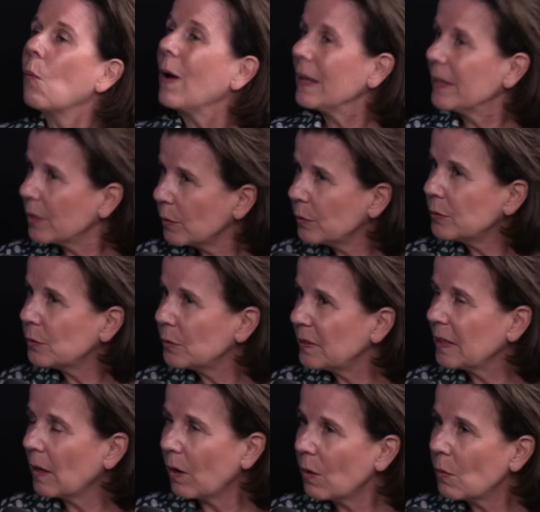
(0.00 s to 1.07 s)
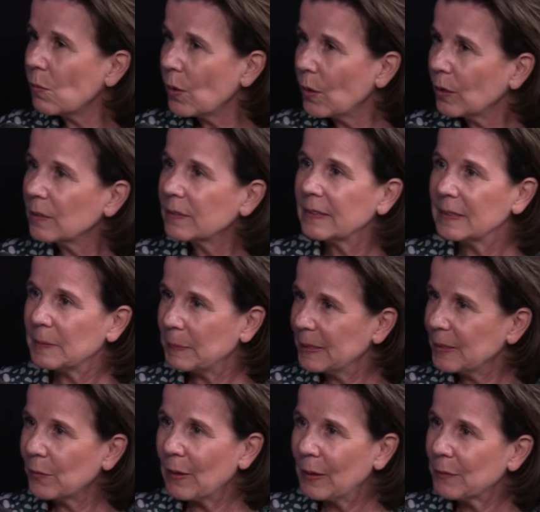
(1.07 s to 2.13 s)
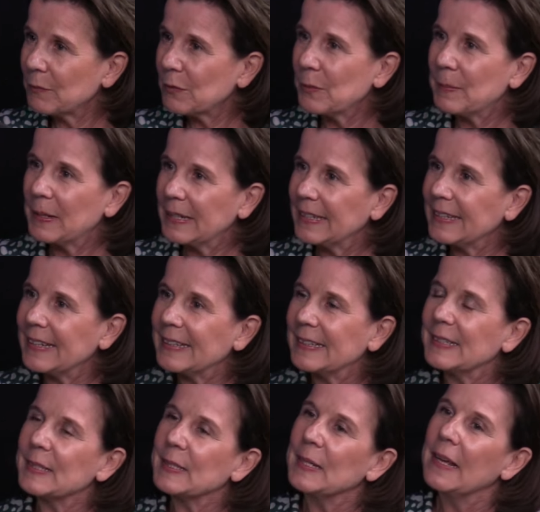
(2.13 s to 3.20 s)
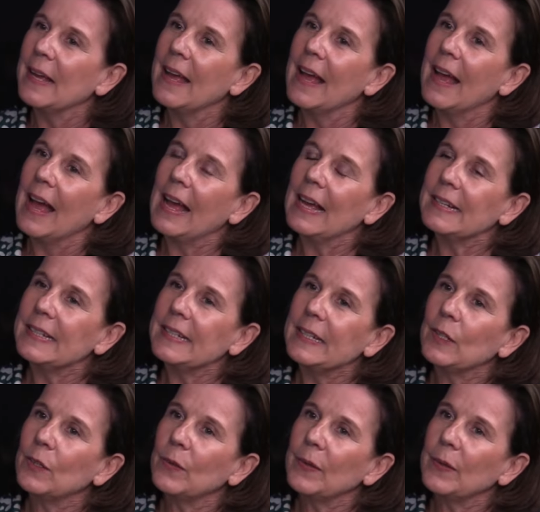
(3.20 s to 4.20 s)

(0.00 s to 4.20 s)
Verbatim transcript: well known to the art world. He's been around for many years. And he